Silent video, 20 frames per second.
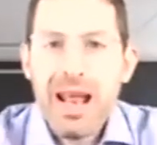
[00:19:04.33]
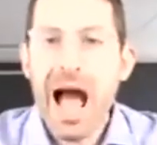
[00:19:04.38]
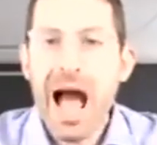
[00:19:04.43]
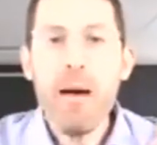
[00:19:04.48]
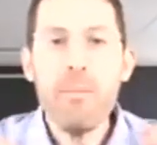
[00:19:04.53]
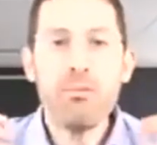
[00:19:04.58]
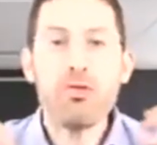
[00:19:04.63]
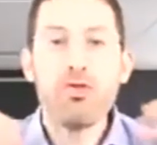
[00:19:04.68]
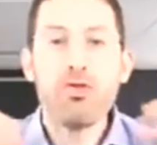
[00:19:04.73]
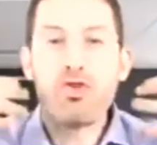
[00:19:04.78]

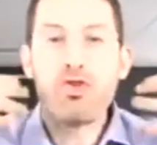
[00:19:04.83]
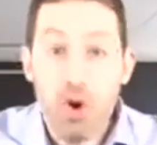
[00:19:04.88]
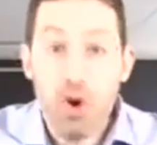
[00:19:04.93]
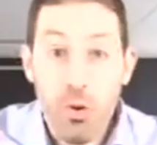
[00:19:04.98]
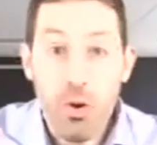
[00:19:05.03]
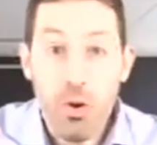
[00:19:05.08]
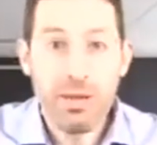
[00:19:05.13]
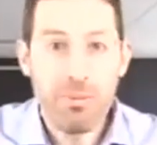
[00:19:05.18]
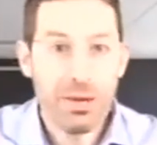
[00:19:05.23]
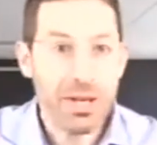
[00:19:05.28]
I'm
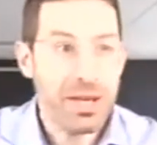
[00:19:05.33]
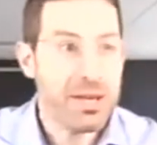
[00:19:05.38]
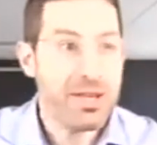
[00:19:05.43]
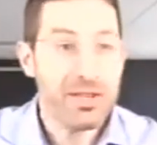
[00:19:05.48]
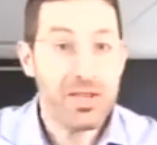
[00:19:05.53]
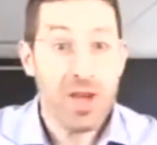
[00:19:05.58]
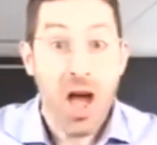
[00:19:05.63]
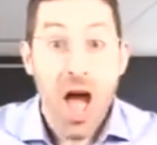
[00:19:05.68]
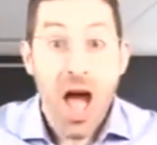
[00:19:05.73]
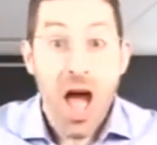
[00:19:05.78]
doing
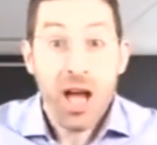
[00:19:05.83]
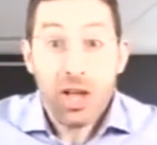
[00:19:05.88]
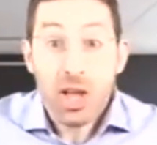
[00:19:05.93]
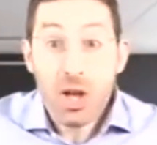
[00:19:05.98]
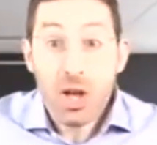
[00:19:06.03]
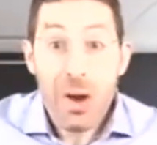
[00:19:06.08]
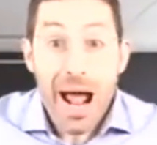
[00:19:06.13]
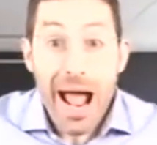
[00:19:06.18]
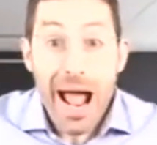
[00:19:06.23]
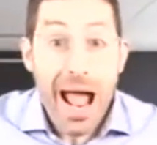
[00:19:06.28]
because you know
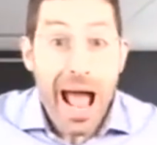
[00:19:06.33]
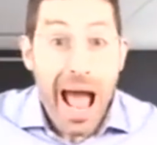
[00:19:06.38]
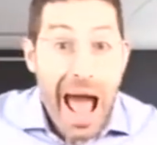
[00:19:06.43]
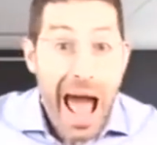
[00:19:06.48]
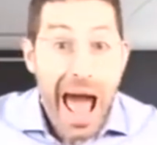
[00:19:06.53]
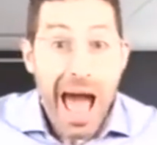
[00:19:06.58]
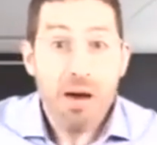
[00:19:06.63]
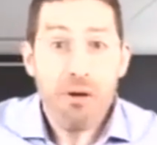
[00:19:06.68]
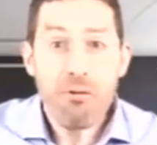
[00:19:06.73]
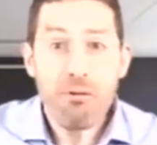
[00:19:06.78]
what I
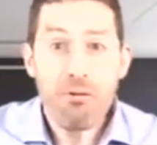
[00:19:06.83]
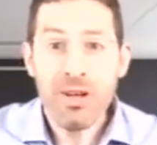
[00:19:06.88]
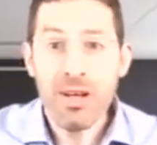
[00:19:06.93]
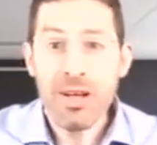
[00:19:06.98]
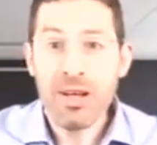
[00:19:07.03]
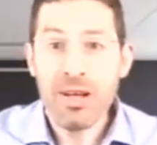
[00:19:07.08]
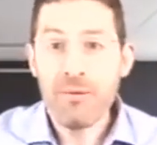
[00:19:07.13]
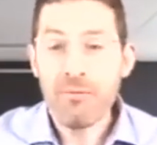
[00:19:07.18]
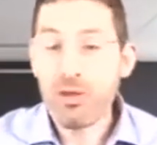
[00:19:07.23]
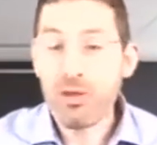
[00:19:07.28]
have?
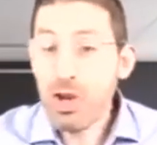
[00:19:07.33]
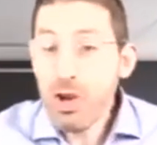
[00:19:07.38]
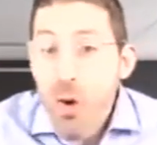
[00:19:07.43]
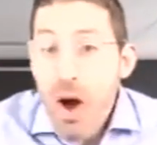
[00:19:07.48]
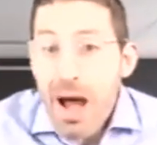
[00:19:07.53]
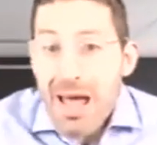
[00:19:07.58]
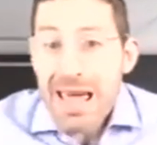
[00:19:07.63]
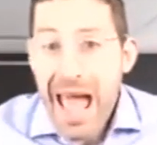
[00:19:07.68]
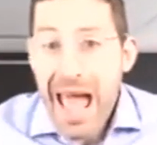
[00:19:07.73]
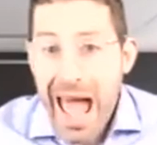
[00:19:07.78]
You know who
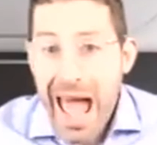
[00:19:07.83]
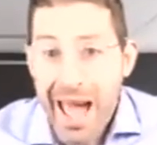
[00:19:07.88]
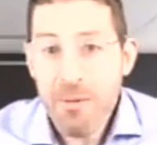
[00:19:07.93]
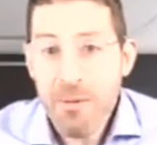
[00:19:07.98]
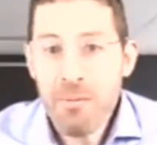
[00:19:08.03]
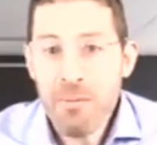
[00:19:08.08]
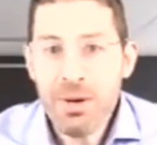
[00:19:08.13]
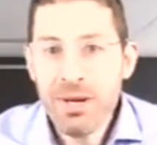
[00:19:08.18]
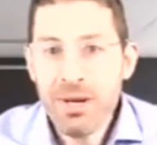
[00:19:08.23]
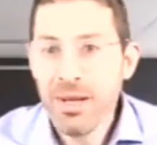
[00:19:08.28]
I
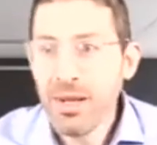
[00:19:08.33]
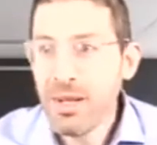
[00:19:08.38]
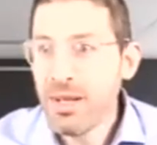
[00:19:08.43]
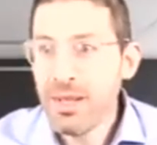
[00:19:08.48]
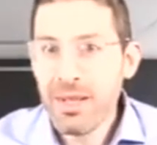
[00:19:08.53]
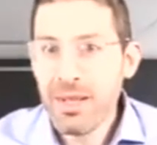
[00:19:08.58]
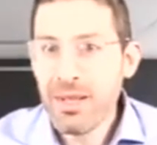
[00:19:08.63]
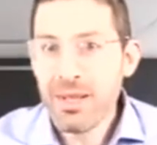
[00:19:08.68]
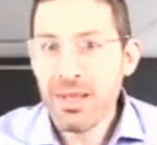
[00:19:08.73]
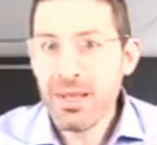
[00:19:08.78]
am?
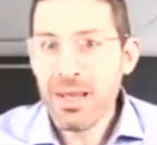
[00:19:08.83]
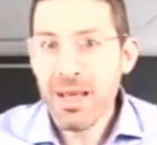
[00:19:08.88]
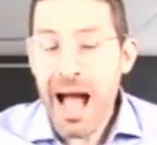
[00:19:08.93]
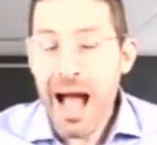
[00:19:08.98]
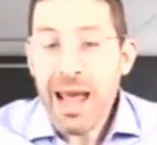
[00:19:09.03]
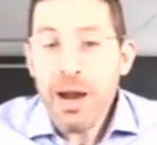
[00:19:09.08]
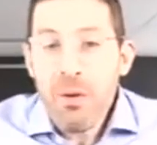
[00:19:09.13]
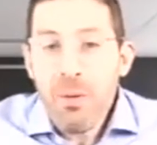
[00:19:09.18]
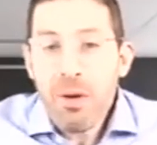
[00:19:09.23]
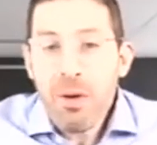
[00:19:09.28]

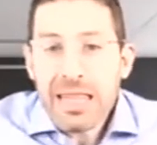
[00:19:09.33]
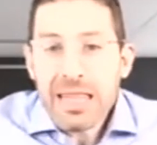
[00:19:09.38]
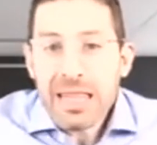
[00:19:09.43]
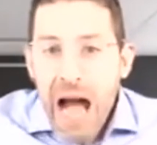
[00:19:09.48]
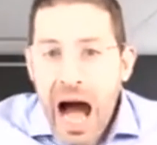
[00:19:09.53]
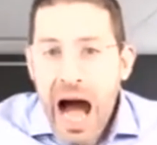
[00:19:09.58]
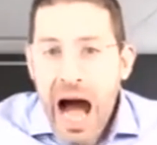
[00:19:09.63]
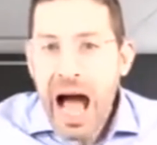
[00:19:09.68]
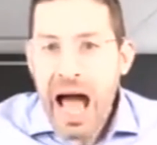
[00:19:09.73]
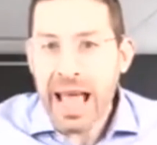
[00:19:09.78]
I don't want to
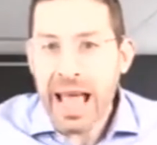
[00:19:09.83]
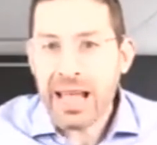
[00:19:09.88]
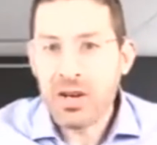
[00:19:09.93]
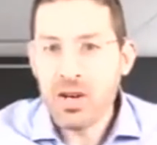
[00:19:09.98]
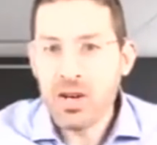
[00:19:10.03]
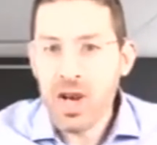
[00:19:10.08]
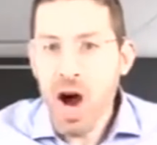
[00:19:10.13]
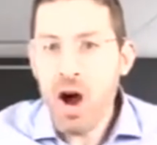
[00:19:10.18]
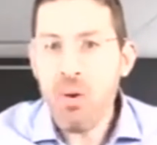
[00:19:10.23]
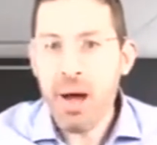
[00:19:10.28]
die
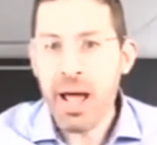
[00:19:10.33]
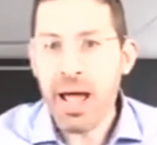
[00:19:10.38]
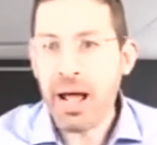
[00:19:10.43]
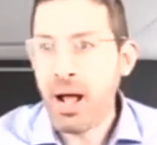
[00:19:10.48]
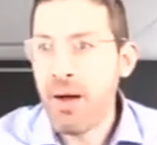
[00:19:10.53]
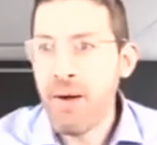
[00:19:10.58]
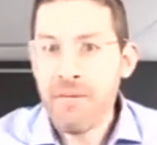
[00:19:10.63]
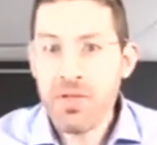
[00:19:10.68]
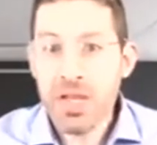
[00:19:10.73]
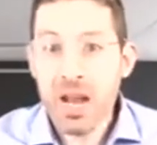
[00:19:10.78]

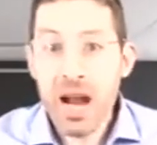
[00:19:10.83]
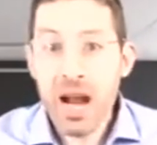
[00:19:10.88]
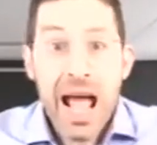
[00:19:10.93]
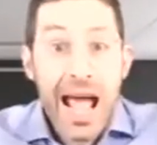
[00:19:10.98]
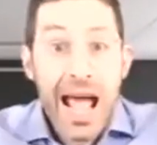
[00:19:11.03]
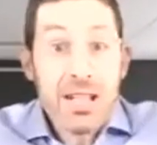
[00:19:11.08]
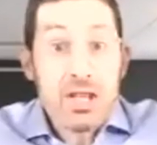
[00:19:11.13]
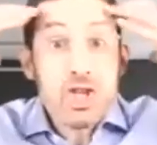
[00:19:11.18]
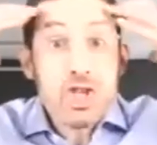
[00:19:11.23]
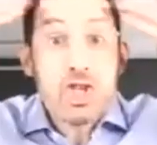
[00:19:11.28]
knowing that I
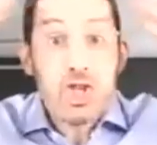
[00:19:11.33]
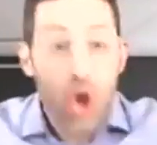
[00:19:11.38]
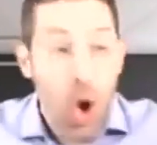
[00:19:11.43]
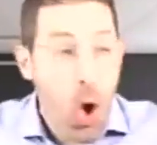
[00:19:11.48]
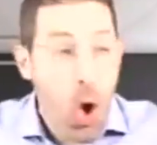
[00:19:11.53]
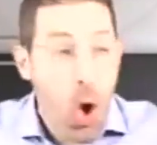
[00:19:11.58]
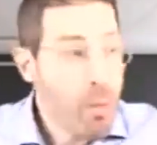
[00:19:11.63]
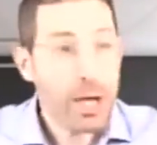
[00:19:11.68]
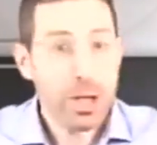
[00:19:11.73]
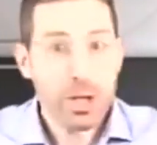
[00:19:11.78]
had
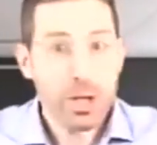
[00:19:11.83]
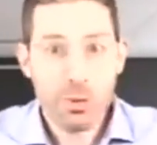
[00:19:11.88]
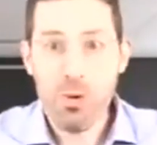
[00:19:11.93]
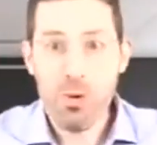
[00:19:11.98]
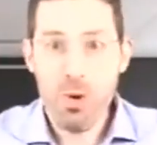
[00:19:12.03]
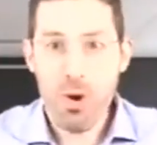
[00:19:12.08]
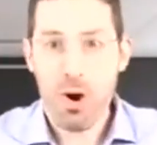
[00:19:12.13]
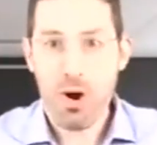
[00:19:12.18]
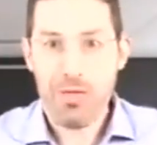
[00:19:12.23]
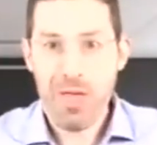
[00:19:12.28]
so much
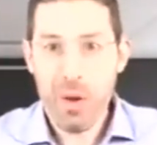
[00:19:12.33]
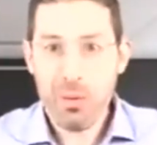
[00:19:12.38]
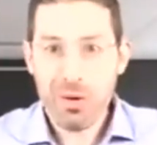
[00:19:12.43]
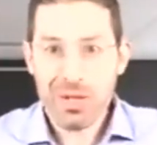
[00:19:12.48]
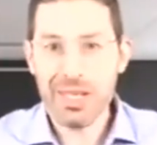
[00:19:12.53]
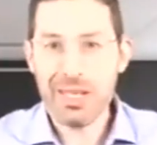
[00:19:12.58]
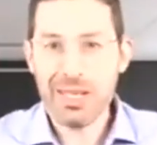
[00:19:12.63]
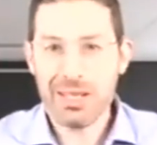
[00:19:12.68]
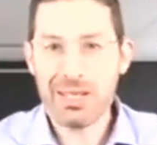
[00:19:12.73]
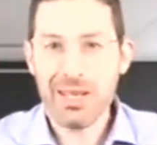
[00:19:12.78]
more that was
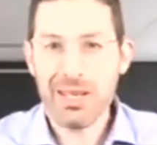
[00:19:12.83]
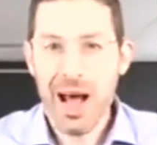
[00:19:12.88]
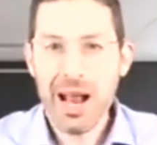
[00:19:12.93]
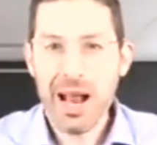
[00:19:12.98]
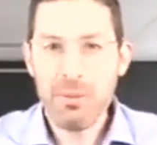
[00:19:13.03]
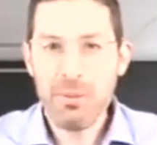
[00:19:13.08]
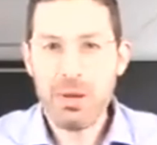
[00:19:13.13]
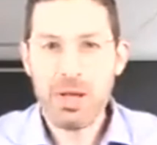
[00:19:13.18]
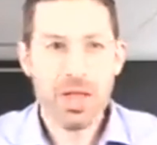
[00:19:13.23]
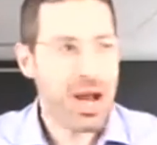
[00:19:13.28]

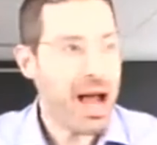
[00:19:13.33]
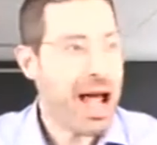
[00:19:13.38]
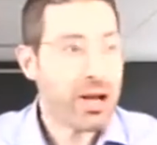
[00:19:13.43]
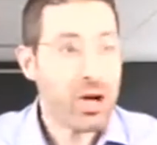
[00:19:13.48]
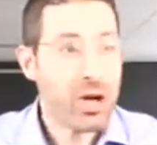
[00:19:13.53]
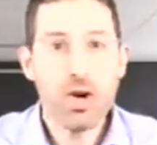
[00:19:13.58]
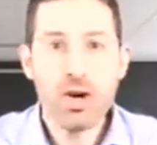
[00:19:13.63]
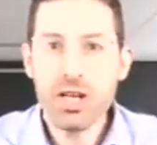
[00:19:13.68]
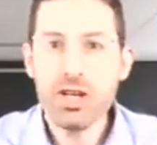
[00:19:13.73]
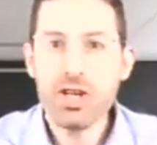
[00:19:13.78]
inside me that I
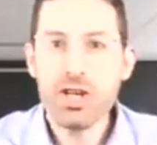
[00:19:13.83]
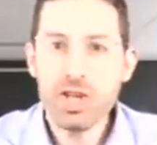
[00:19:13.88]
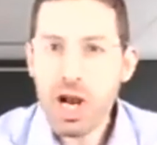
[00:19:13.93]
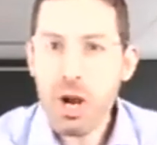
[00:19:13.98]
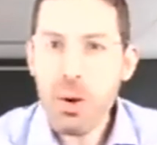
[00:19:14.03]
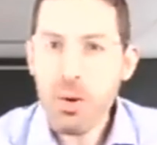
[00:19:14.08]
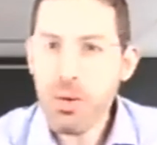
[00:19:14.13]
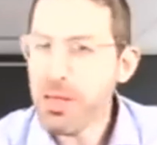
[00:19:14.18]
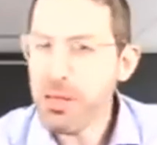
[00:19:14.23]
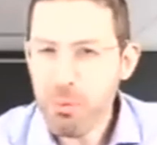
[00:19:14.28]
couldn't share
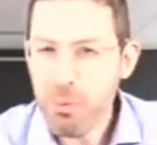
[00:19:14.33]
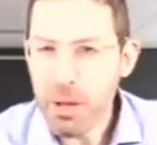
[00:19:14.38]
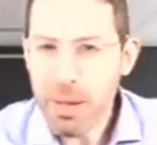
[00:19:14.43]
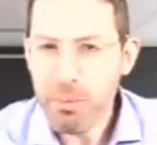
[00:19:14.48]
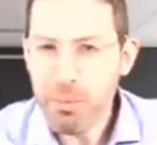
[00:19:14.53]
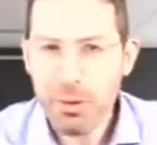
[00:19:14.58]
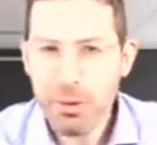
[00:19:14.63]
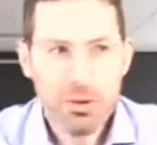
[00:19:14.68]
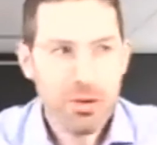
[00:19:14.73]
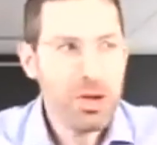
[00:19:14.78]
with other
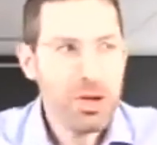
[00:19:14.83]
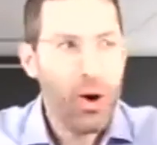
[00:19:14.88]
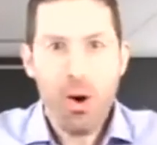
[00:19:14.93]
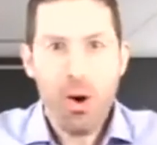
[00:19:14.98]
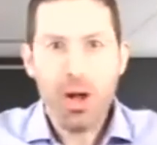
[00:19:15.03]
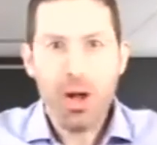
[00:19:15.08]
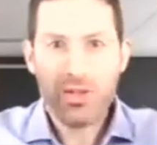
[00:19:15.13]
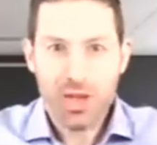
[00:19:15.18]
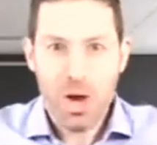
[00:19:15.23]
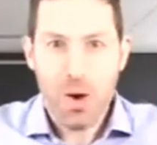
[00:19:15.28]
people. Do you know
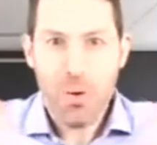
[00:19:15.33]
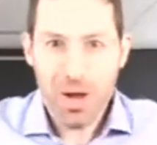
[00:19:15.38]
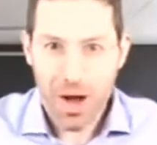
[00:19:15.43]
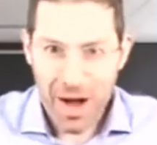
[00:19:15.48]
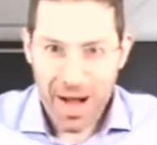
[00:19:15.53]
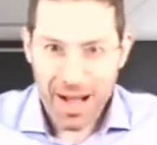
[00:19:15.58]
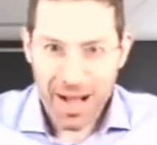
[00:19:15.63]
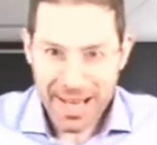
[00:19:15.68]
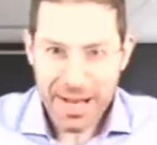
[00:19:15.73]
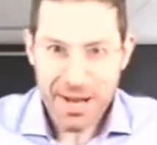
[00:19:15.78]
what's going
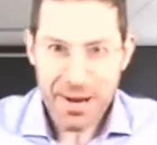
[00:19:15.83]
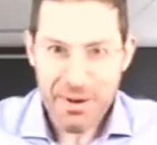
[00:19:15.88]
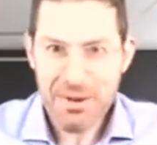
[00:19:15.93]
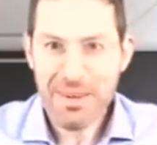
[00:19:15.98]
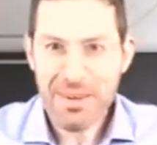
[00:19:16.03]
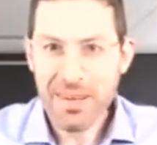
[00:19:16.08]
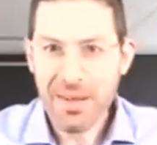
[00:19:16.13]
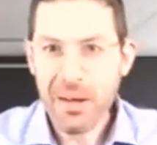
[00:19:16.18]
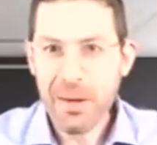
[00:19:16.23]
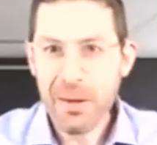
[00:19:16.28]
on here?
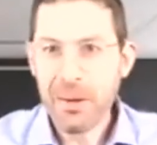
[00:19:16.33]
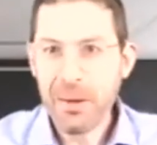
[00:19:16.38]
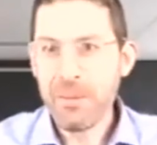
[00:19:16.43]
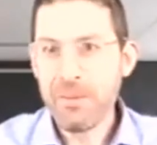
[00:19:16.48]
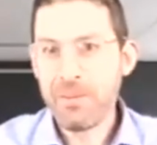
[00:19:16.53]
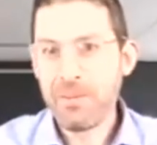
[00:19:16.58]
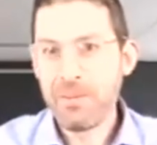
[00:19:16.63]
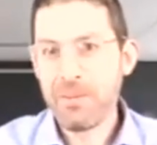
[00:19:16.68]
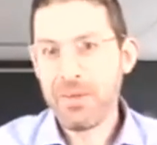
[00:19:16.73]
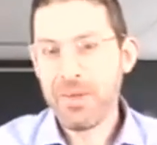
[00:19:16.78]

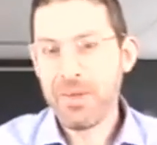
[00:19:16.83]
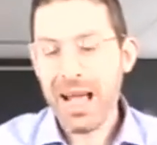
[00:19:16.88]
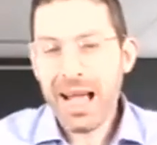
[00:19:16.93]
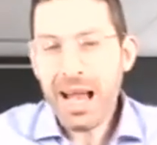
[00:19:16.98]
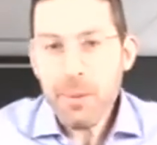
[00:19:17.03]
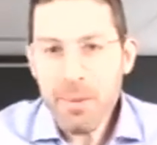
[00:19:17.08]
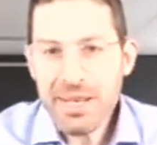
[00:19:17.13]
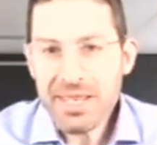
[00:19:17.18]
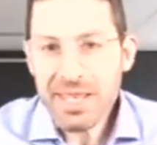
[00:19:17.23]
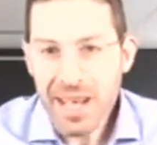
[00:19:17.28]
I got
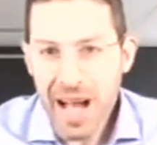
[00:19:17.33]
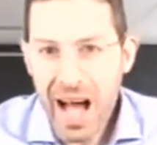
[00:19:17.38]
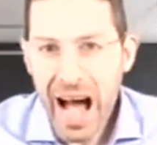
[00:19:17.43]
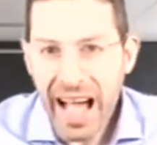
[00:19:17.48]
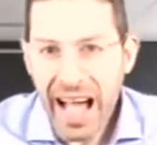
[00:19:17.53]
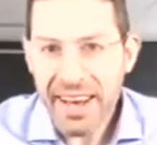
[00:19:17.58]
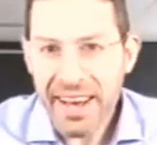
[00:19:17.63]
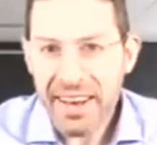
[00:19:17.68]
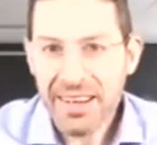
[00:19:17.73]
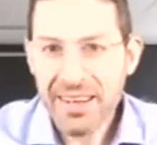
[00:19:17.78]
a piece of God.